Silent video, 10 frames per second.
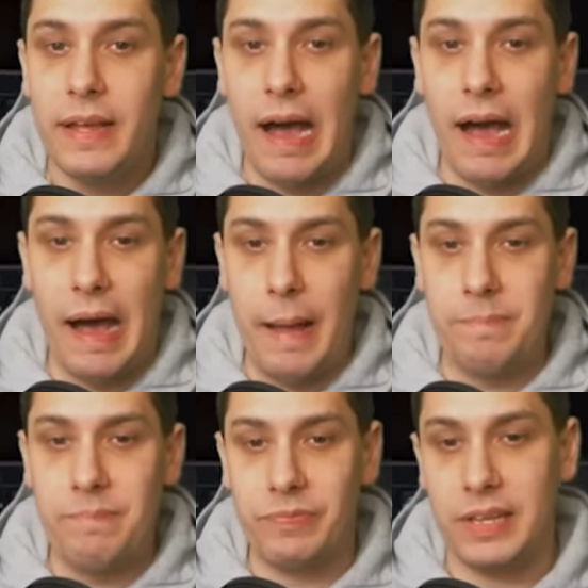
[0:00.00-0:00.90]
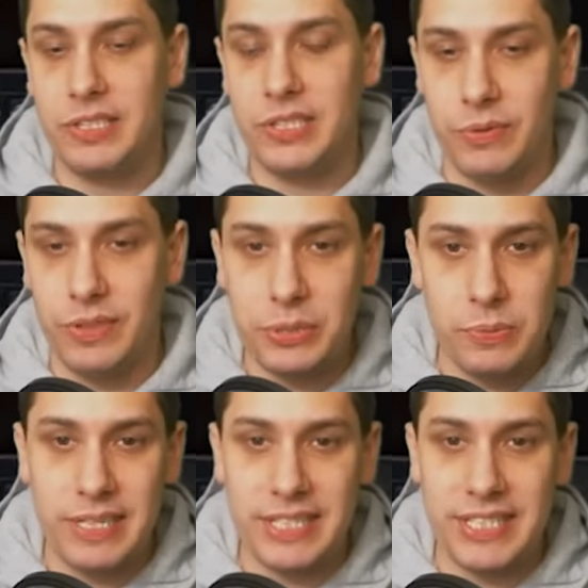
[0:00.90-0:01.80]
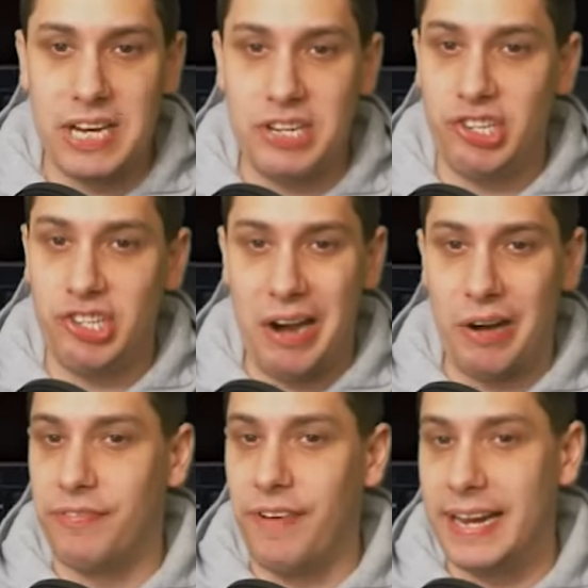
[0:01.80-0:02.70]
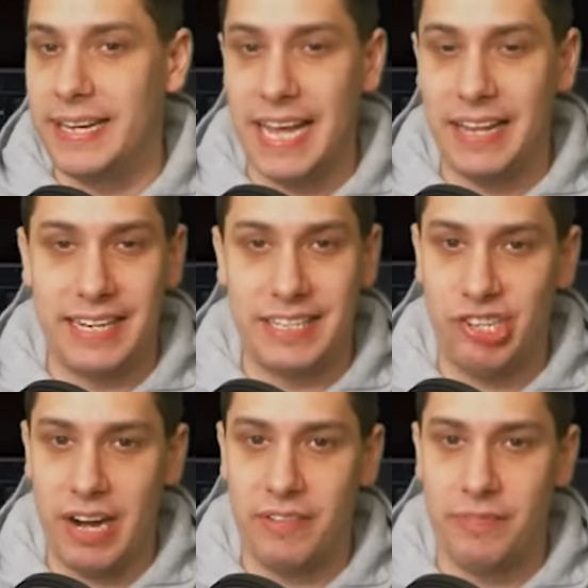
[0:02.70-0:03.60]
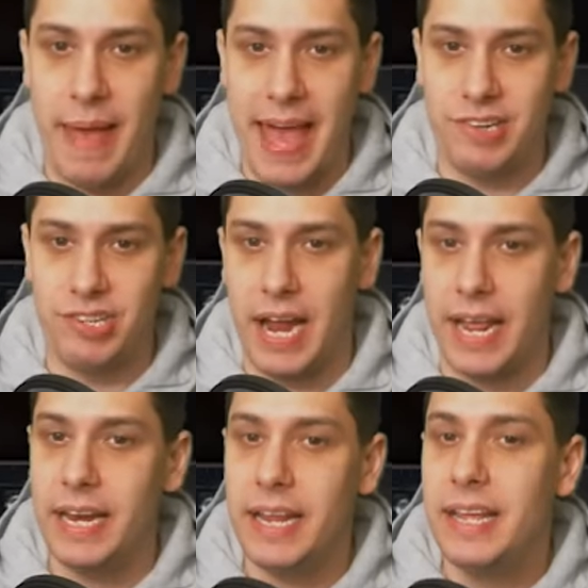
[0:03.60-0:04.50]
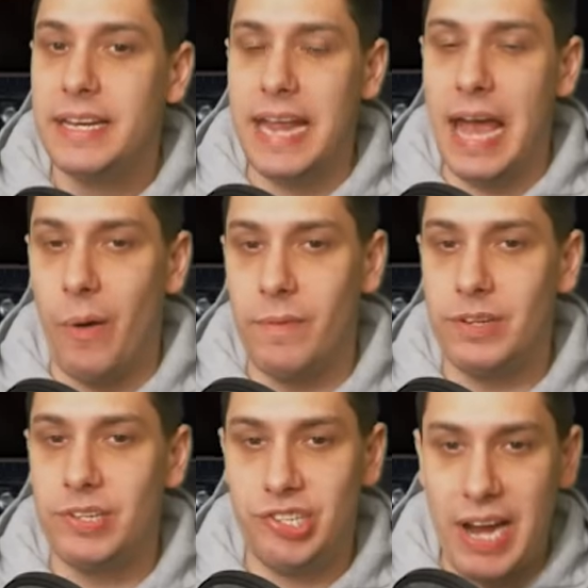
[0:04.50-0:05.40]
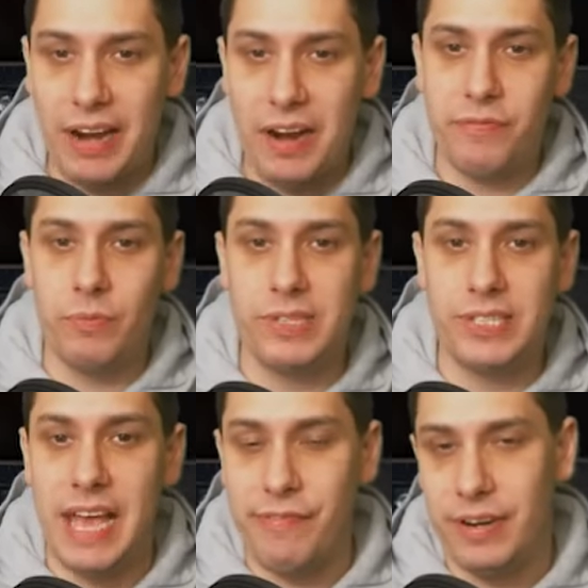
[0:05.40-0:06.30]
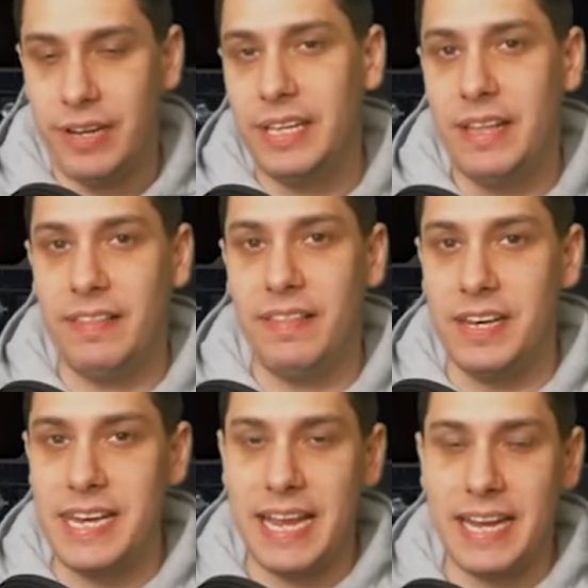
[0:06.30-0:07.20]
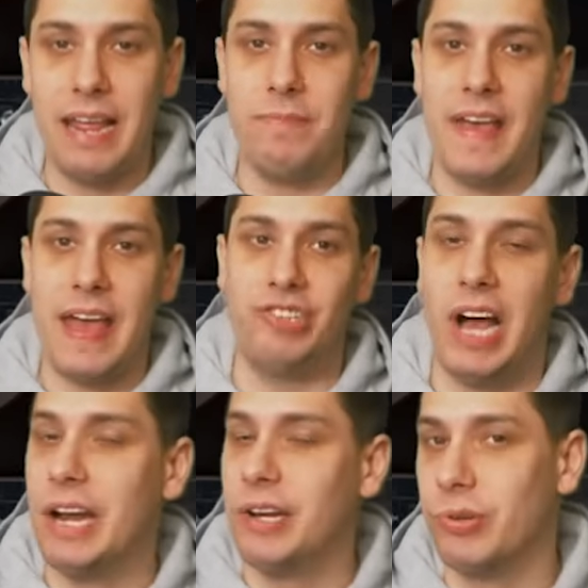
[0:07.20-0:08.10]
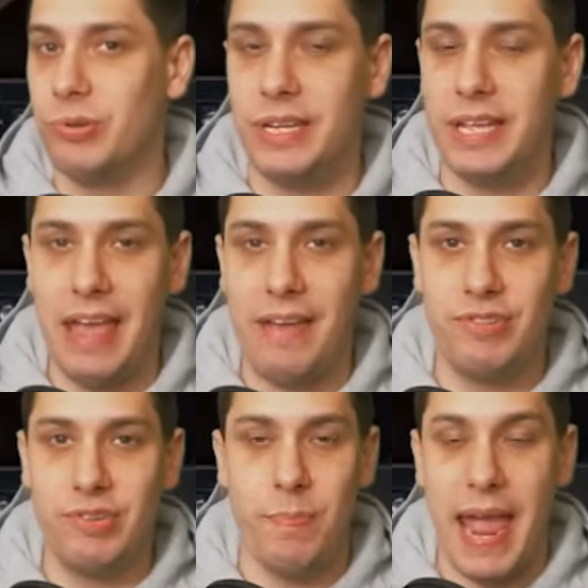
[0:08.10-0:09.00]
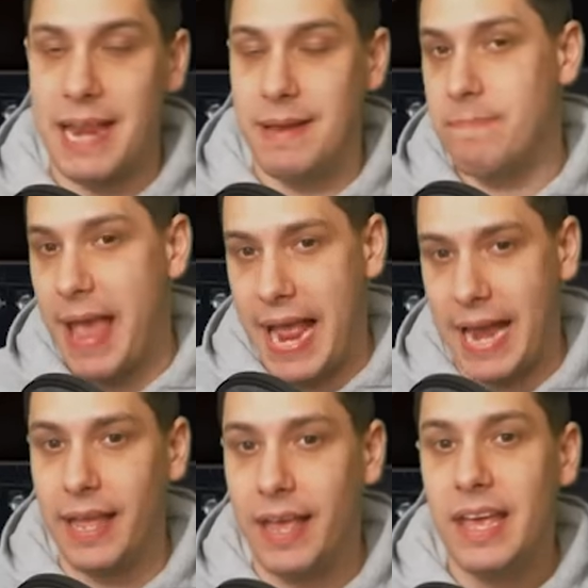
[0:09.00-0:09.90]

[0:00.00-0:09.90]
Um, so this one says Sheriff on it. It's got like a Sheriff badge on it. Now, Sheriff was definitely the nickname that John Gruden gave to Peyton Manning.